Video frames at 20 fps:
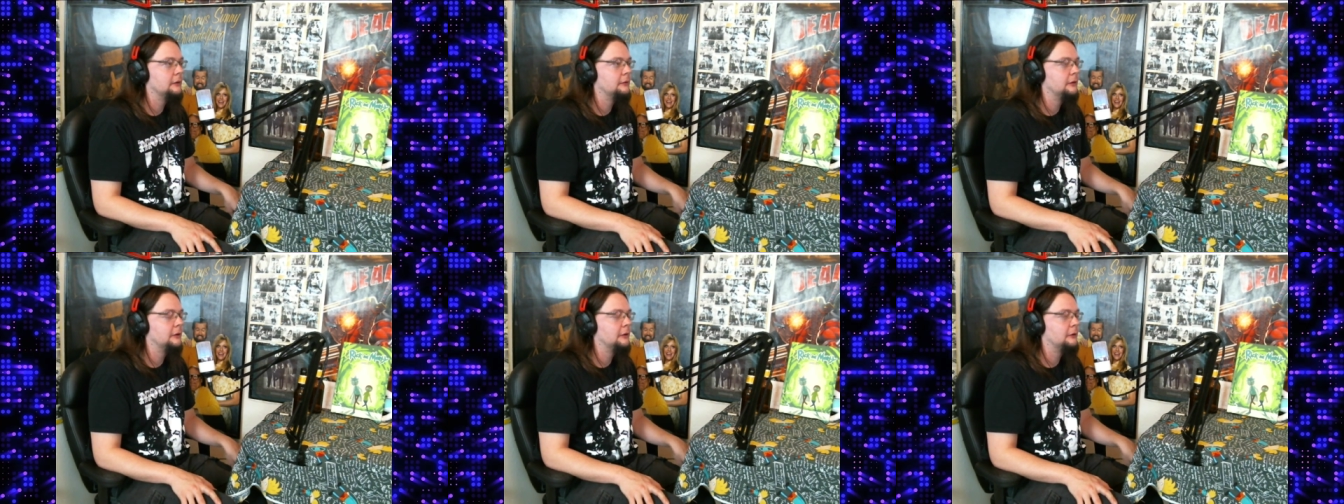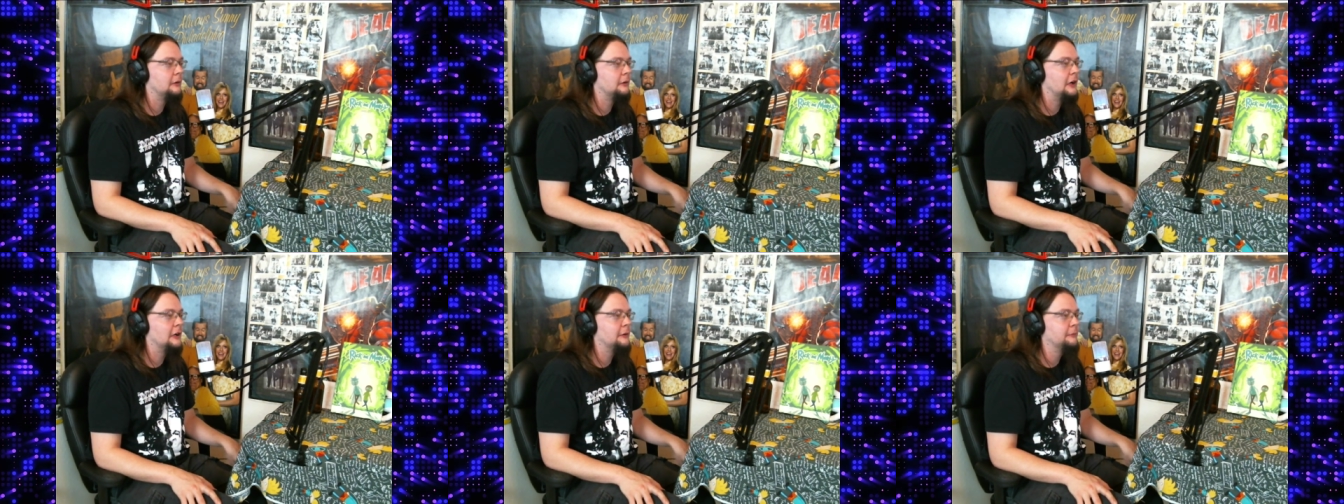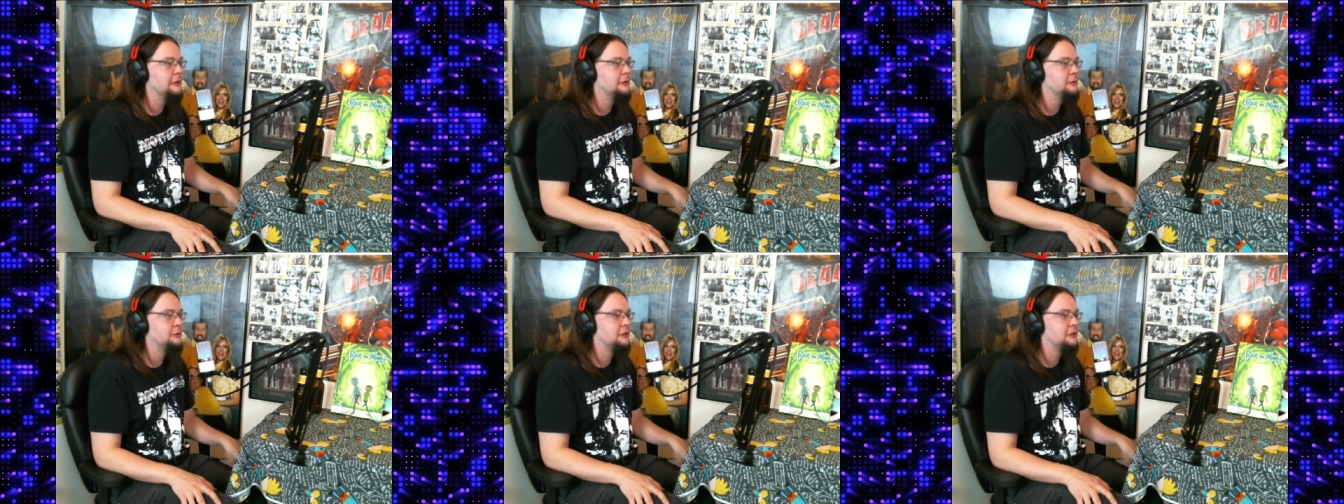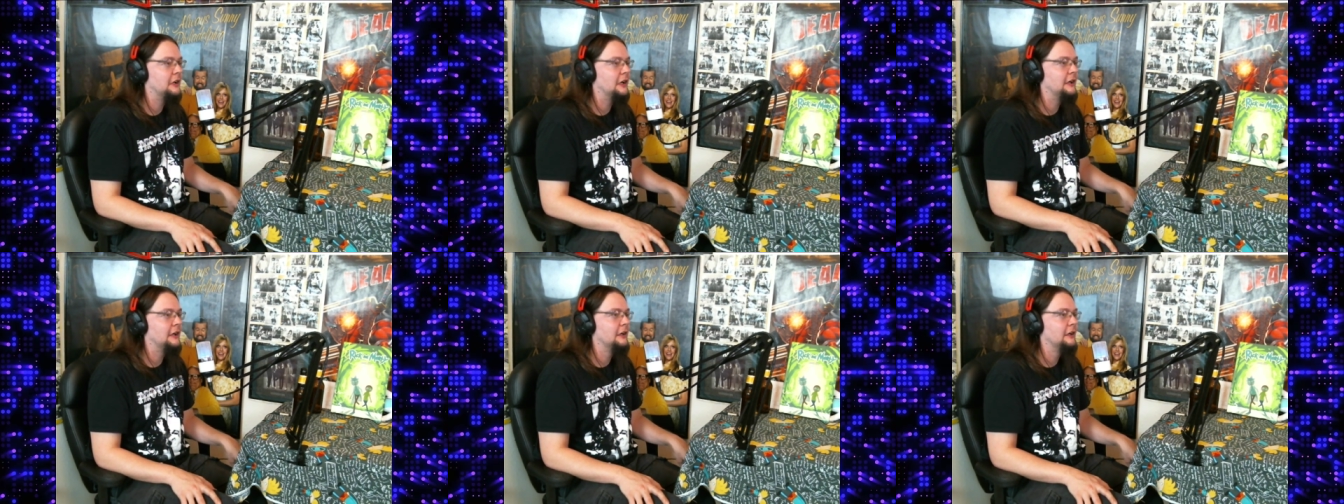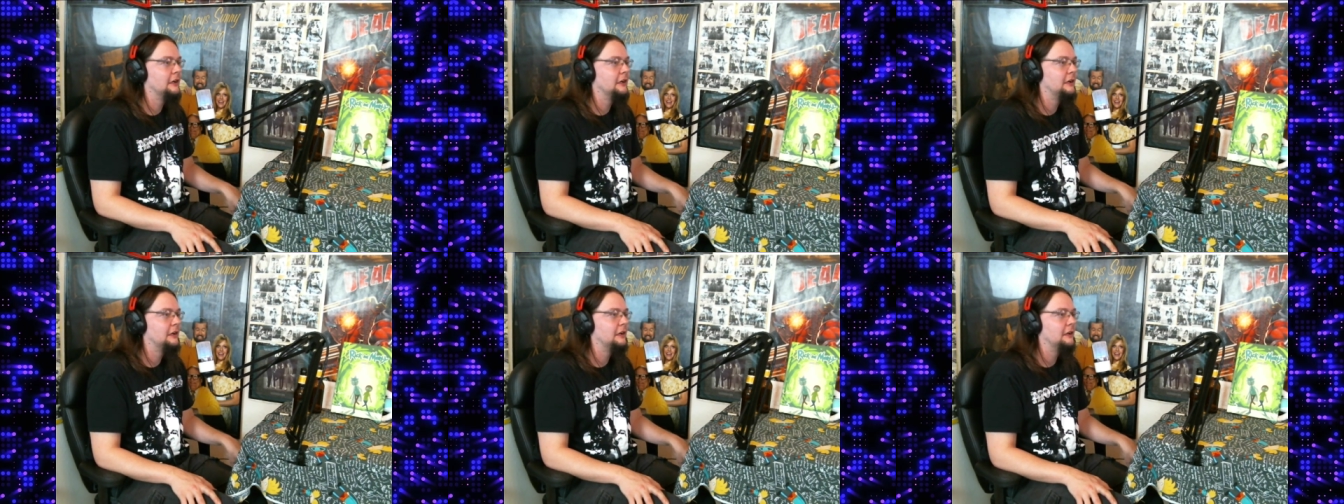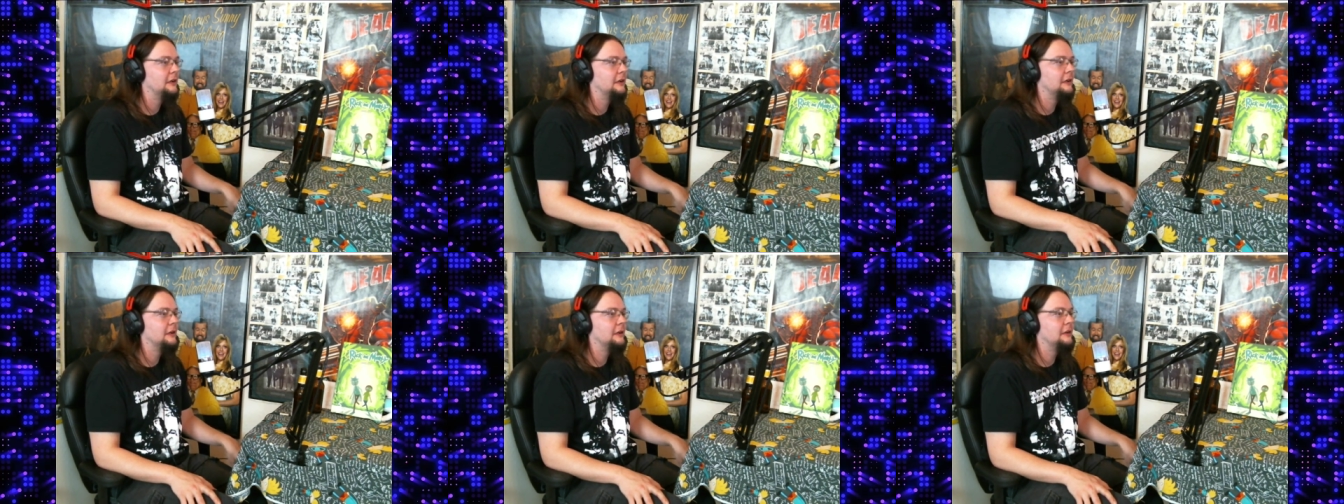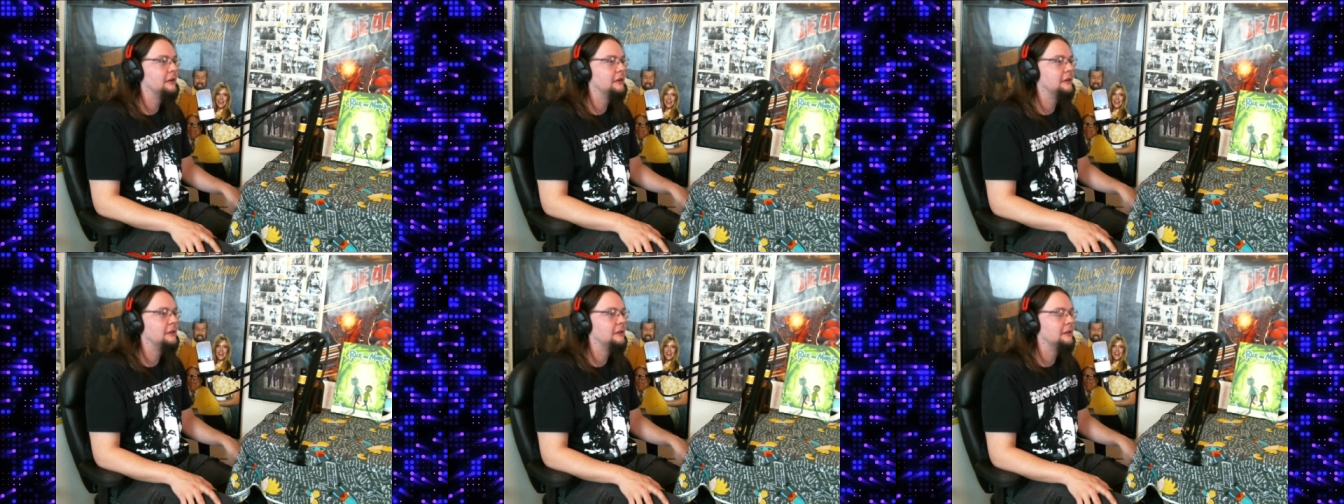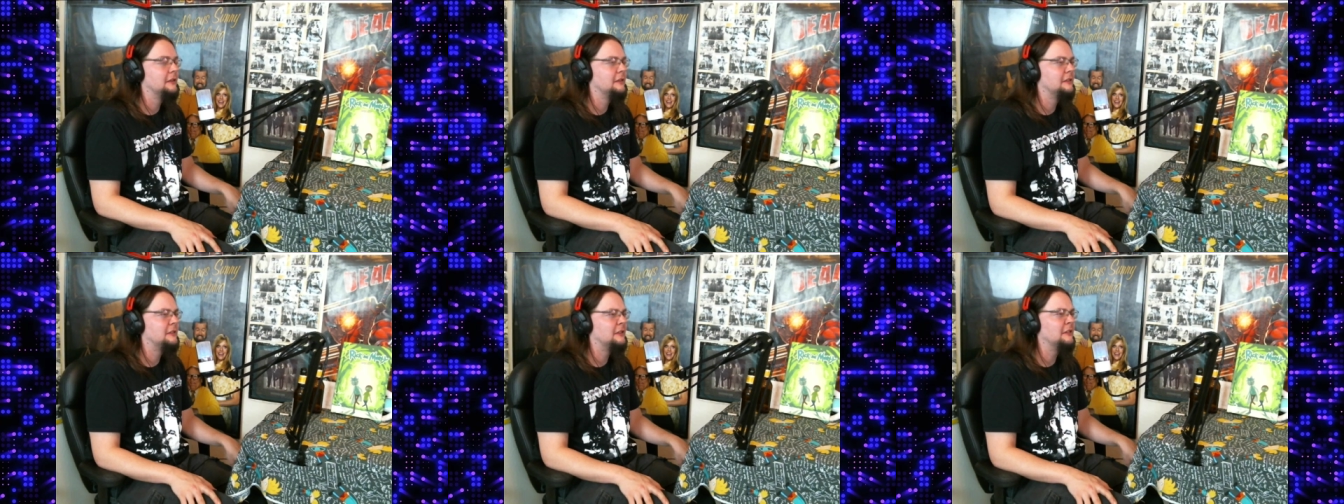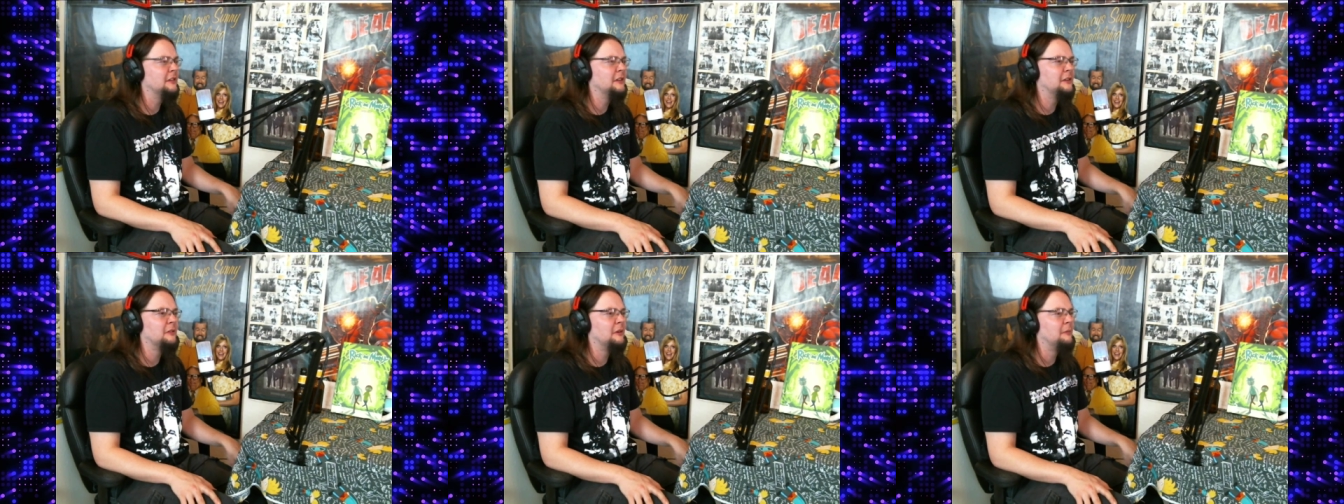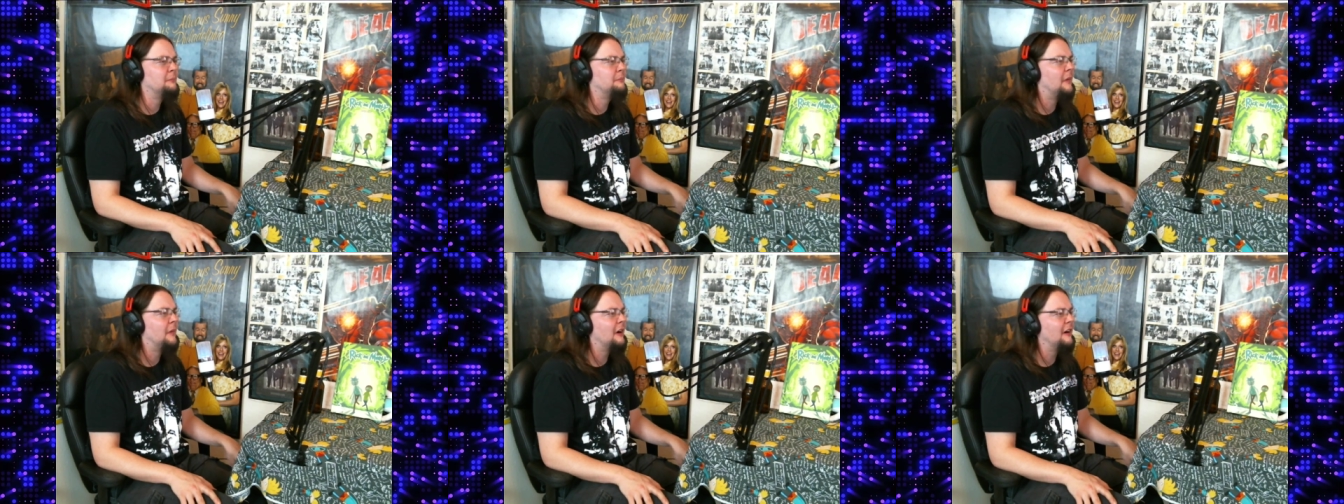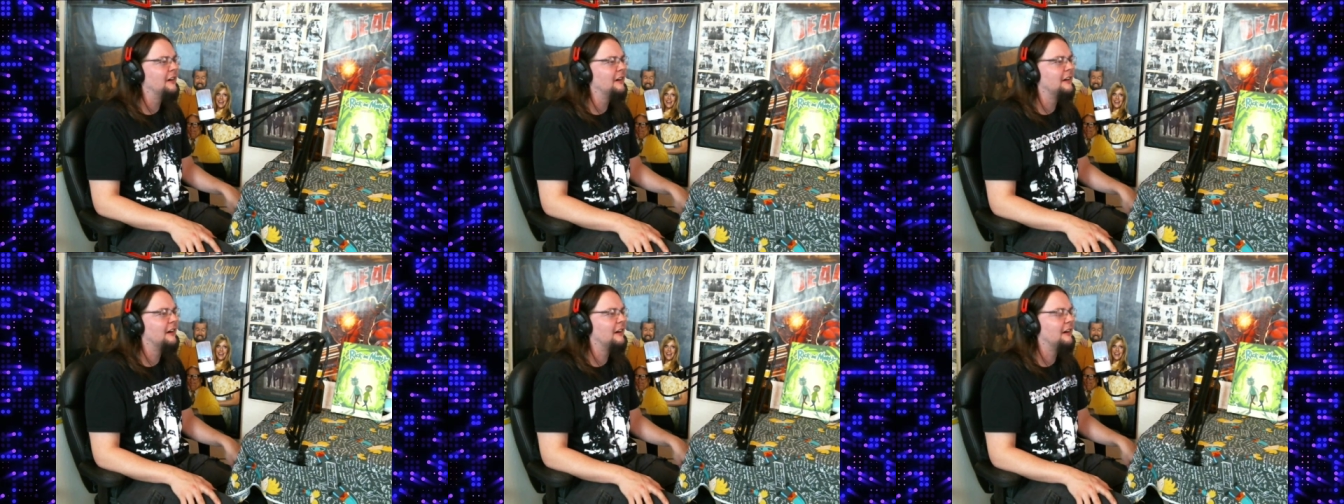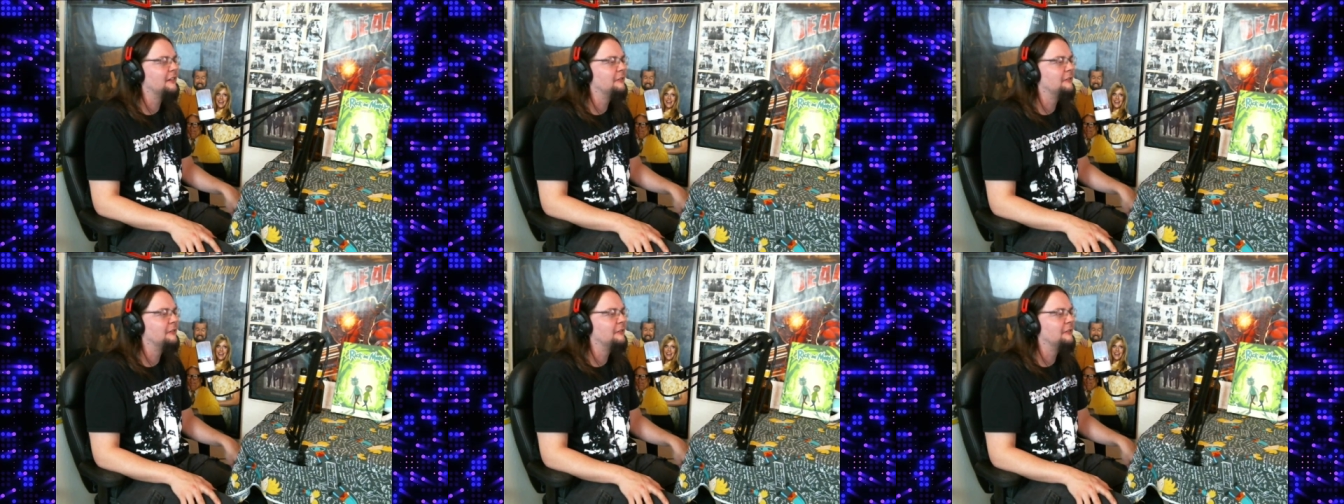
Euronymous was kind of turned into a martyr,